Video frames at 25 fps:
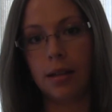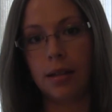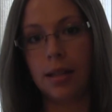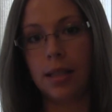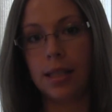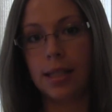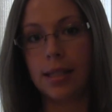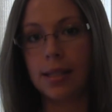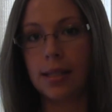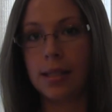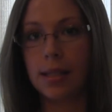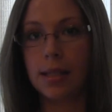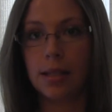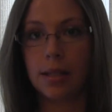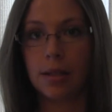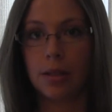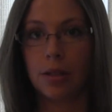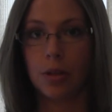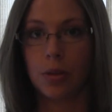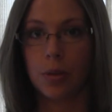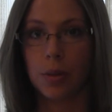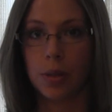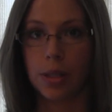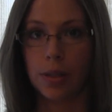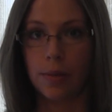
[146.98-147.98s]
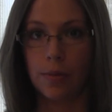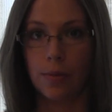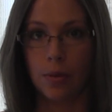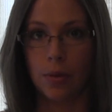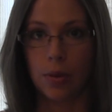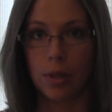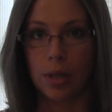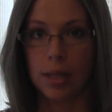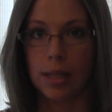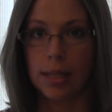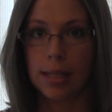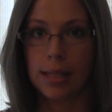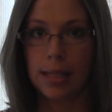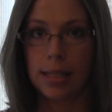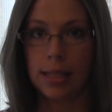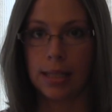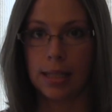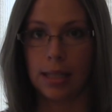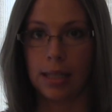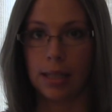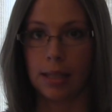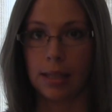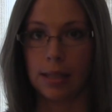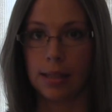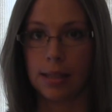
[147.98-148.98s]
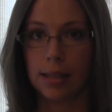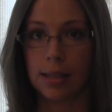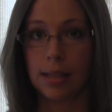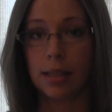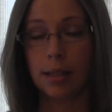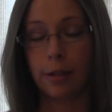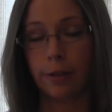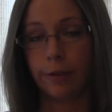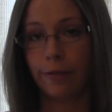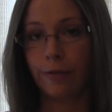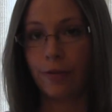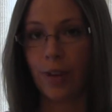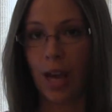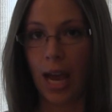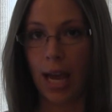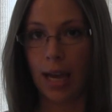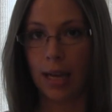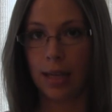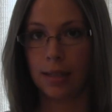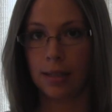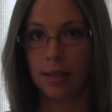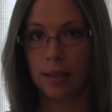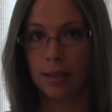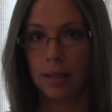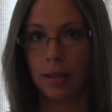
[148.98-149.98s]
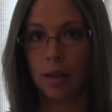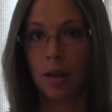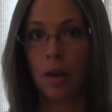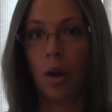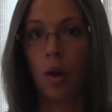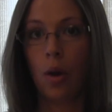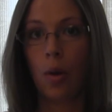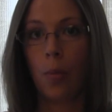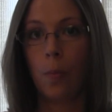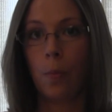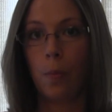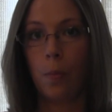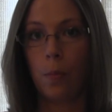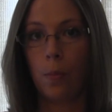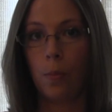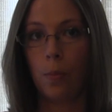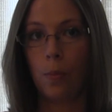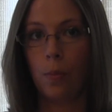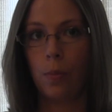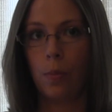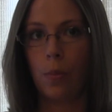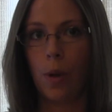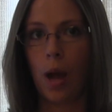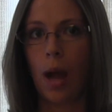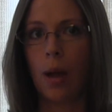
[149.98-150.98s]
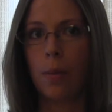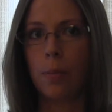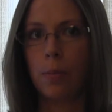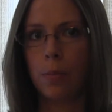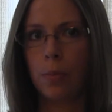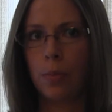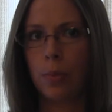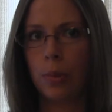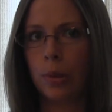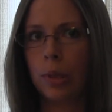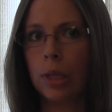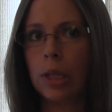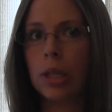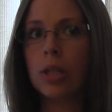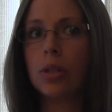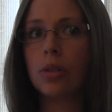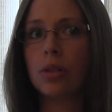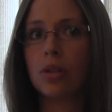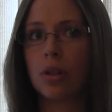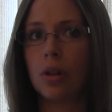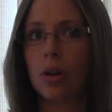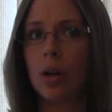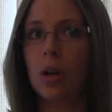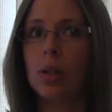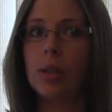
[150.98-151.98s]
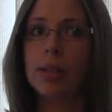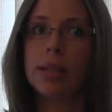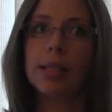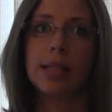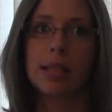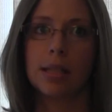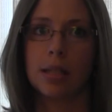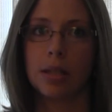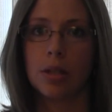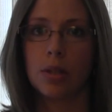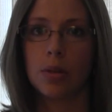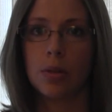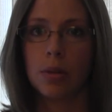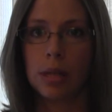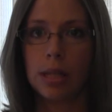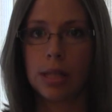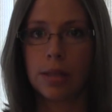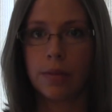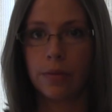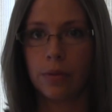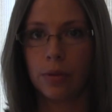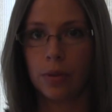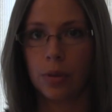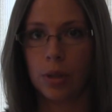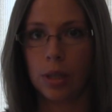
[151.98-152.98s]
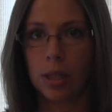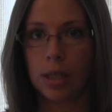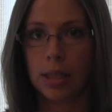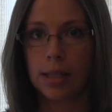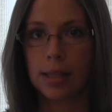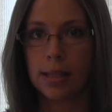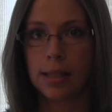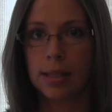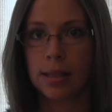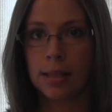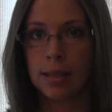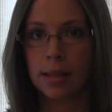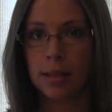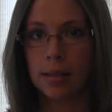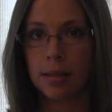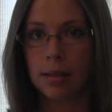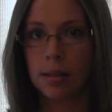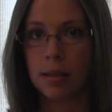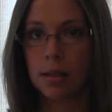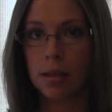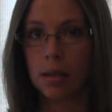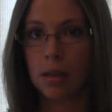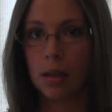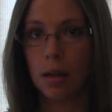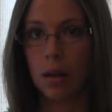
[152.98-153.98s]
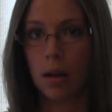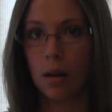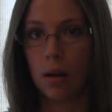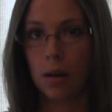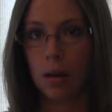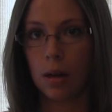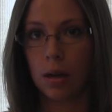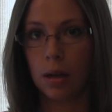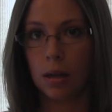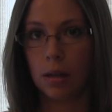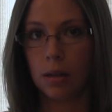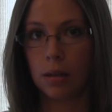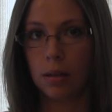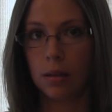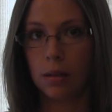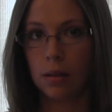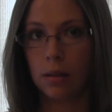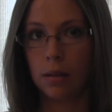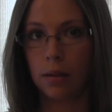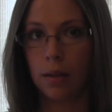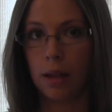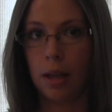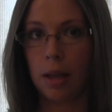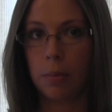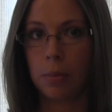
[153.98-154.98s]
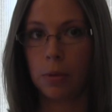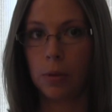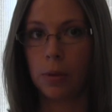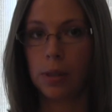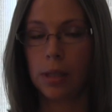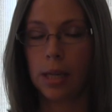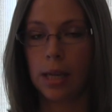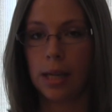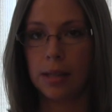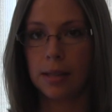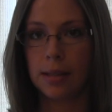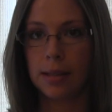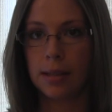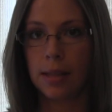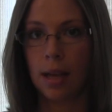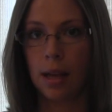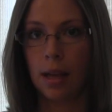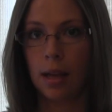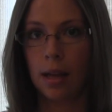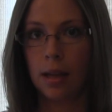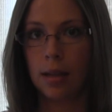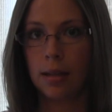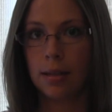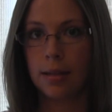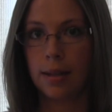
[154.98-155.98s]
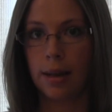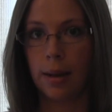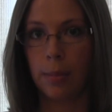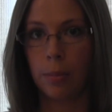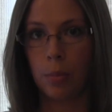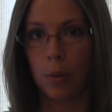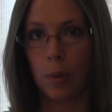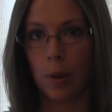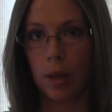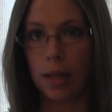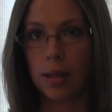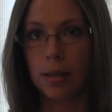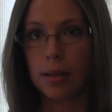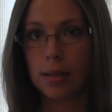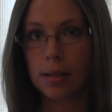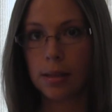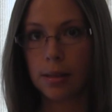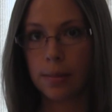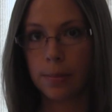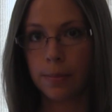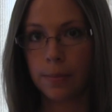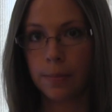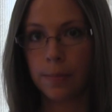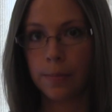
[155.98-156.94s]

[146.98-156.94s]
this deciduous forest is. And in fact, I'm pretty sure all deciduous forests are labeled as temperate.